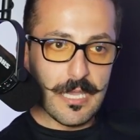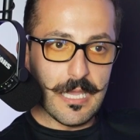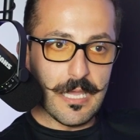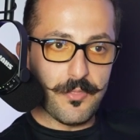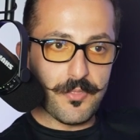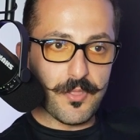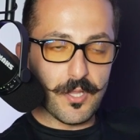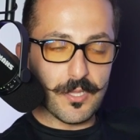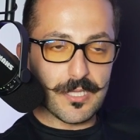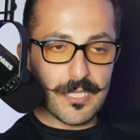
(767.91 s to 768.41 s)

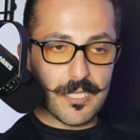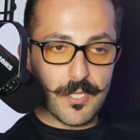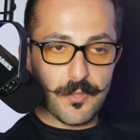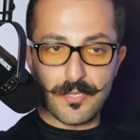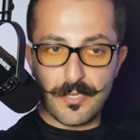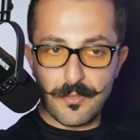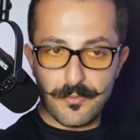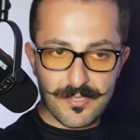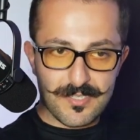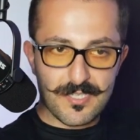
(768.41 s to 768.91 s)
and they'll
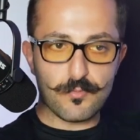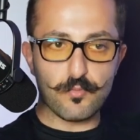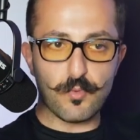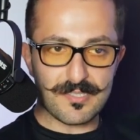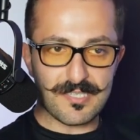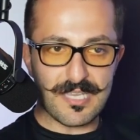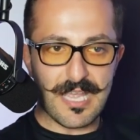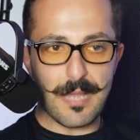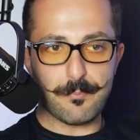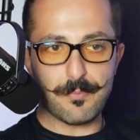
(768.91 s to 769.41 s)
either, and this is
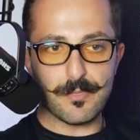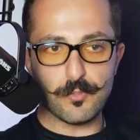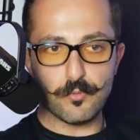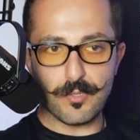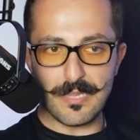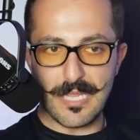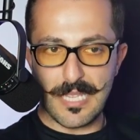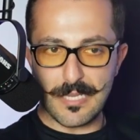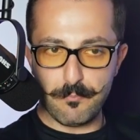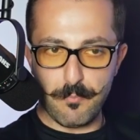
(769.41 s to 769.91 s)
what's happened
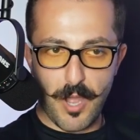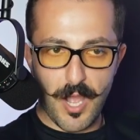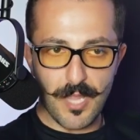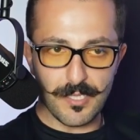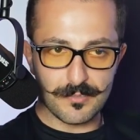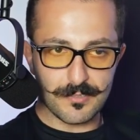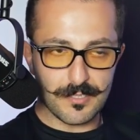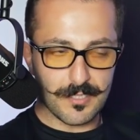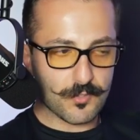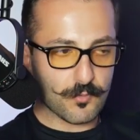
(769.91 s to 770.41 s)
with like
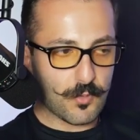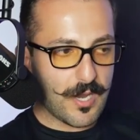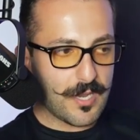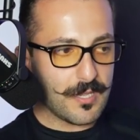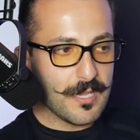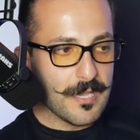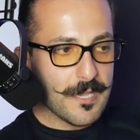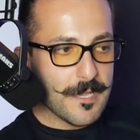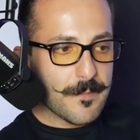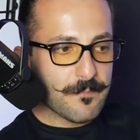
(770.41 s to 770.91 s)
politics,
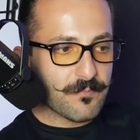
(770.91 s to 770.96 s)
right?